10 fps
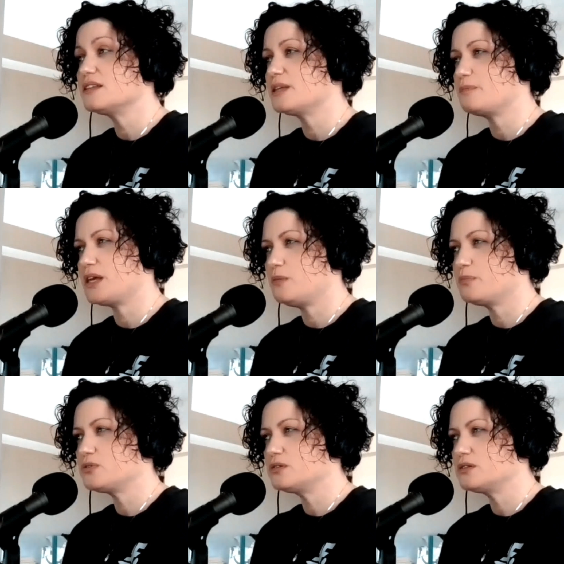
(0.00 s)
the
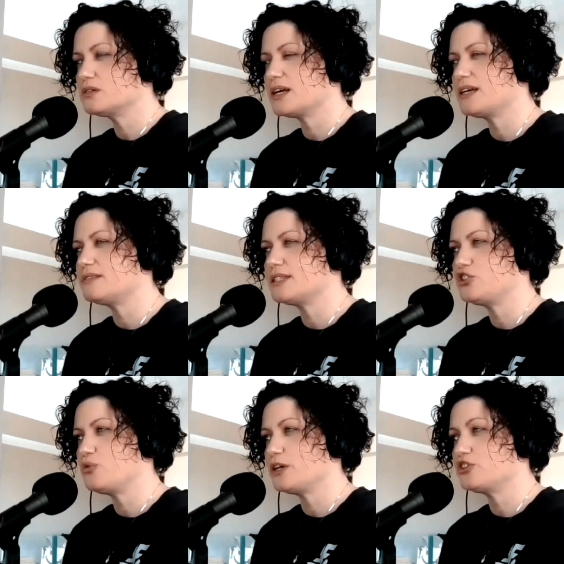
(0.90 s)
people, and the
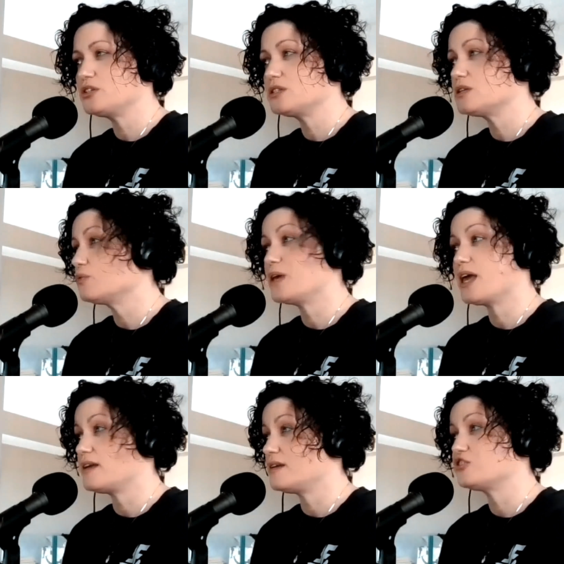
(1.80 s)
situations we
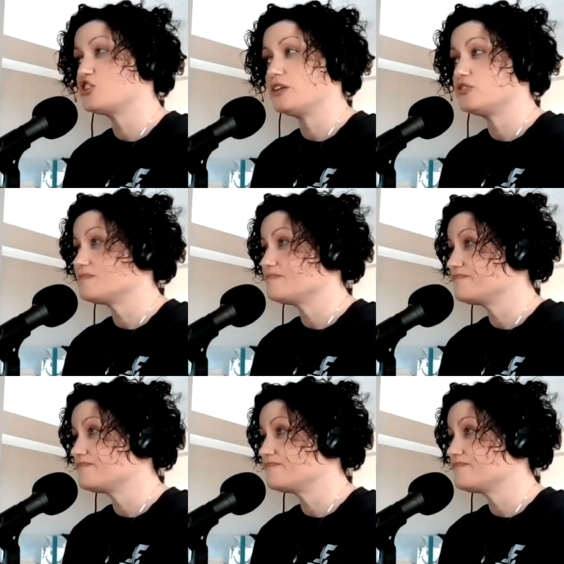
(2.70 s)
cannot change.